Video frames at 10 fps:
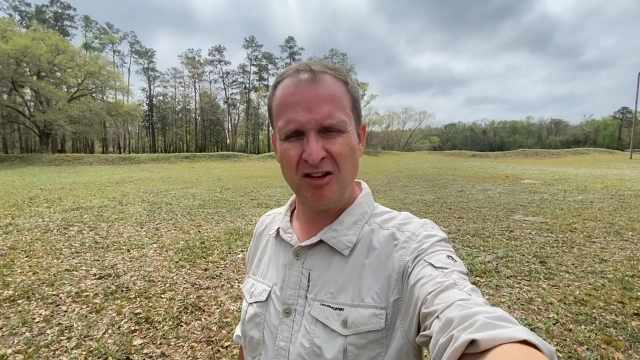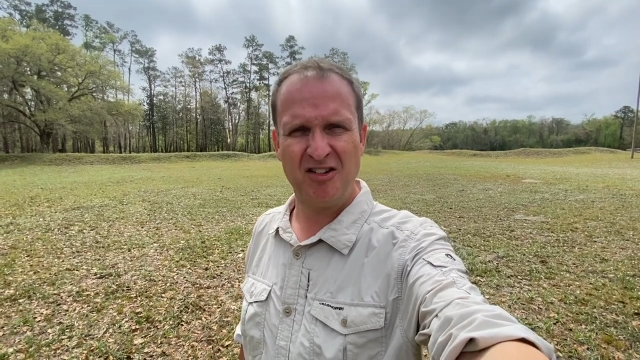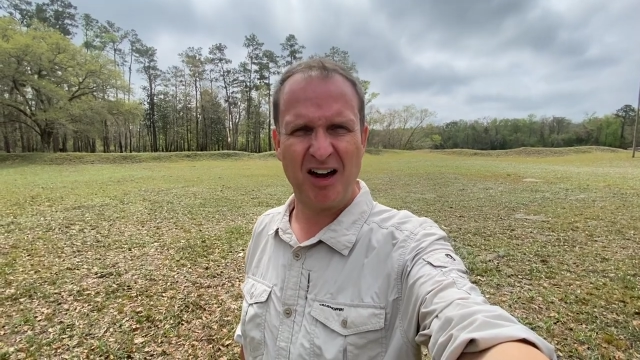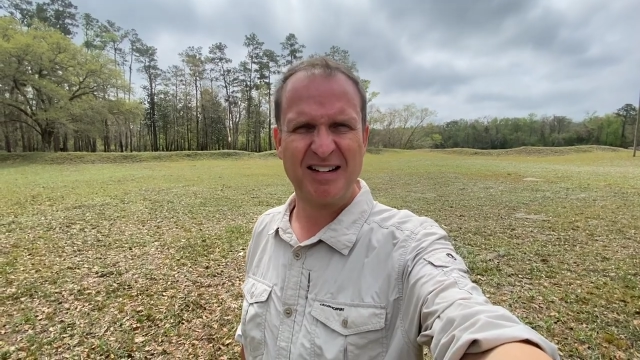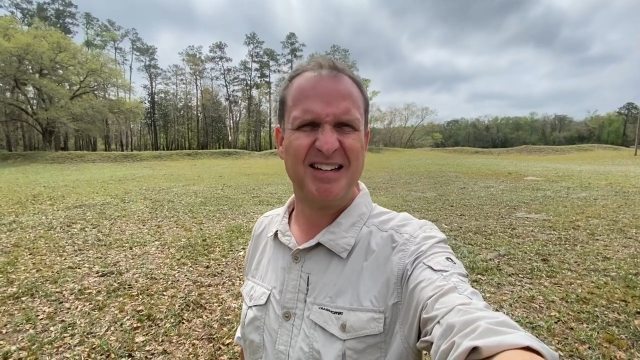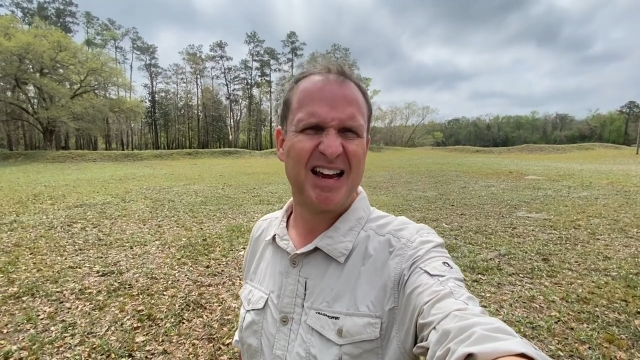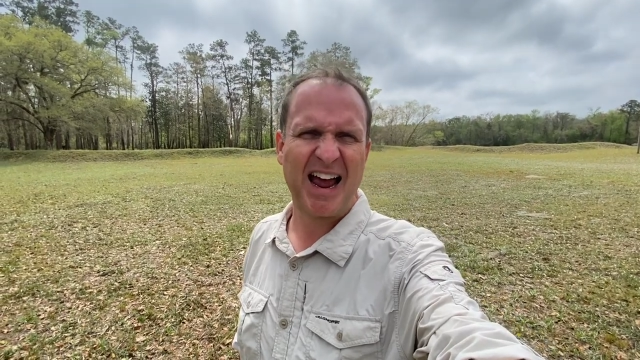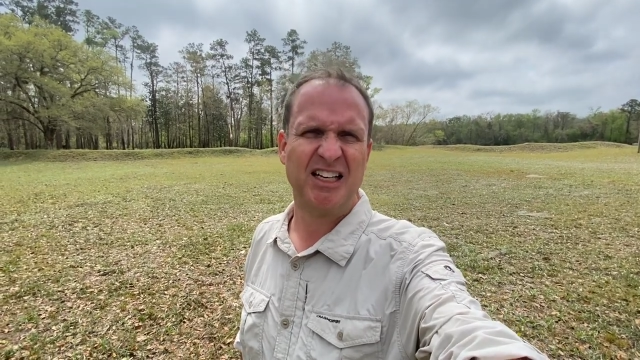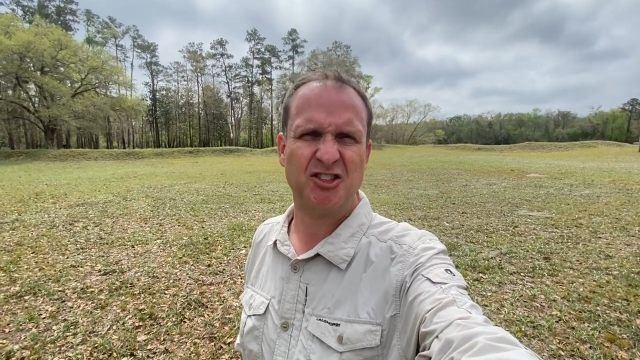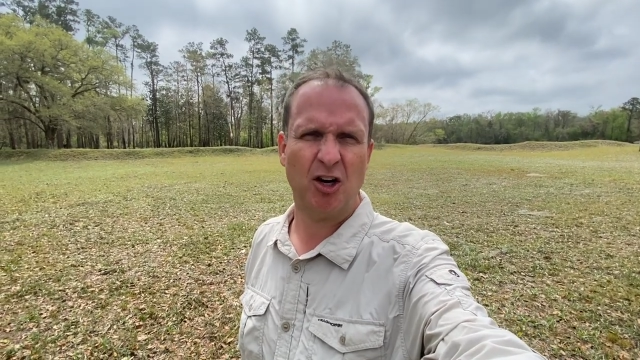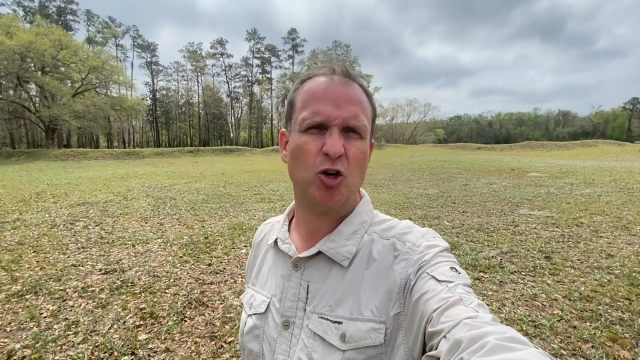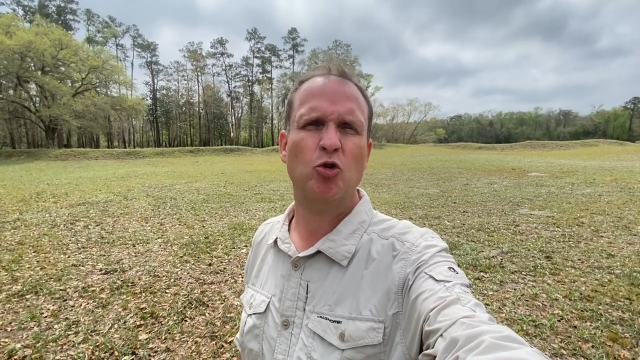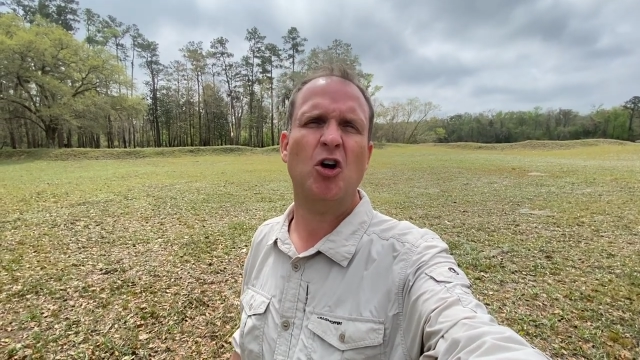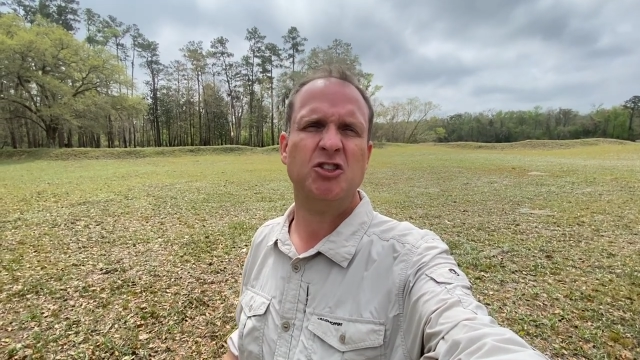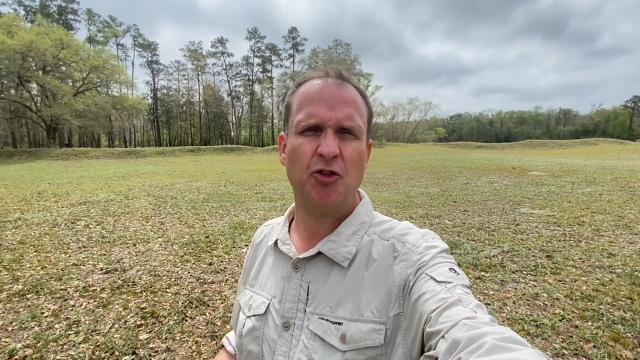conduct attacks
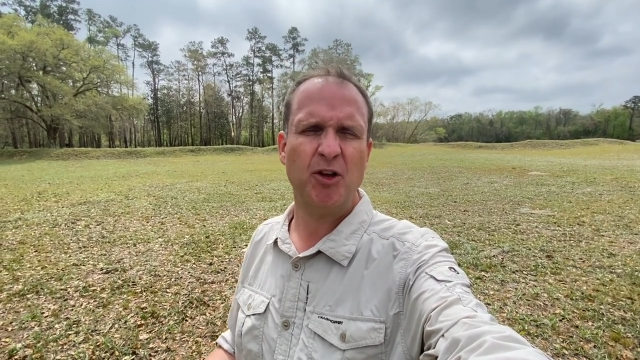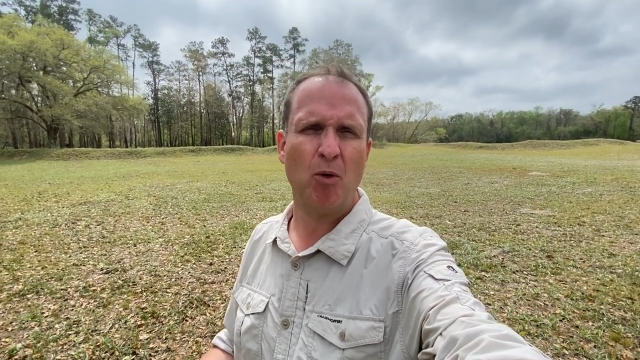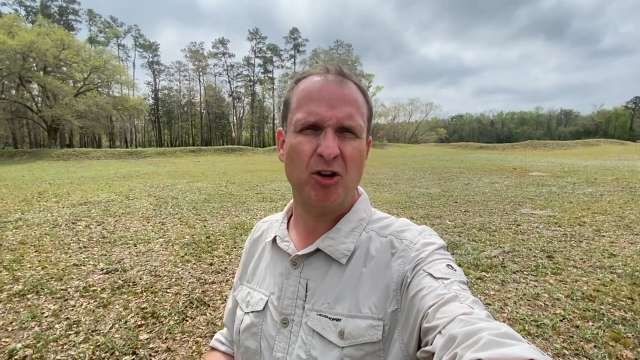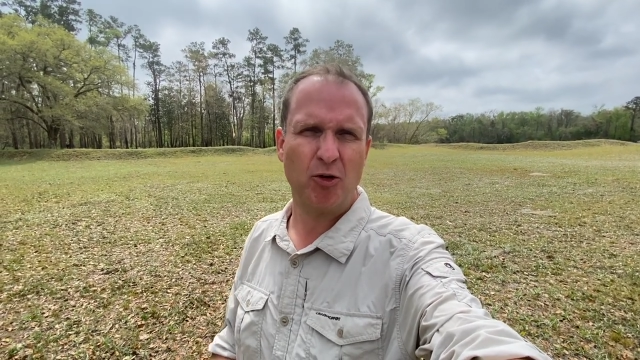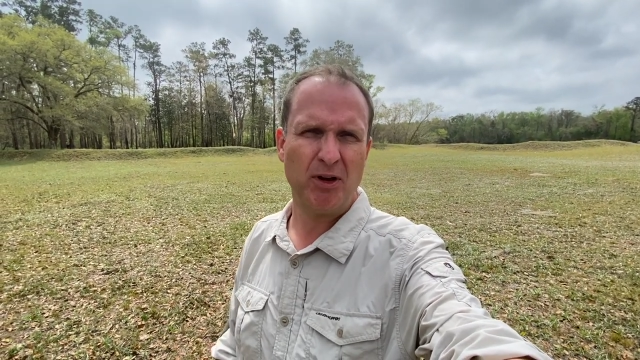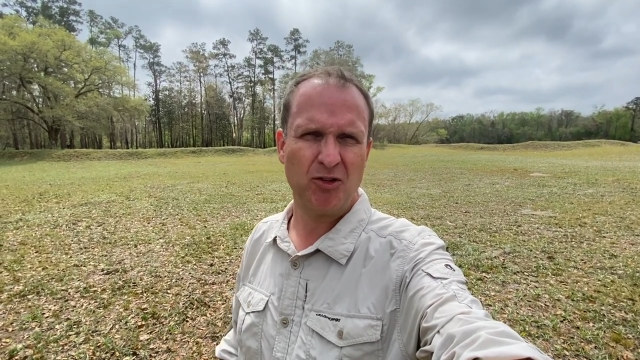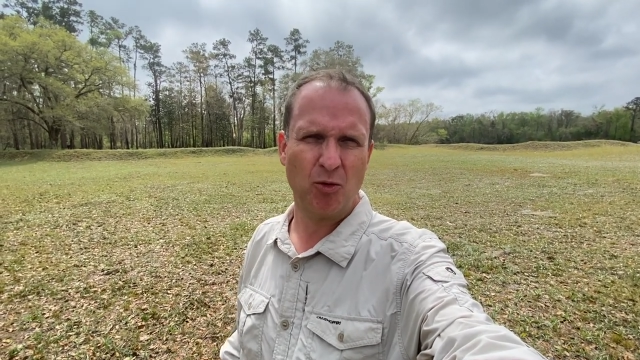across 31 degrees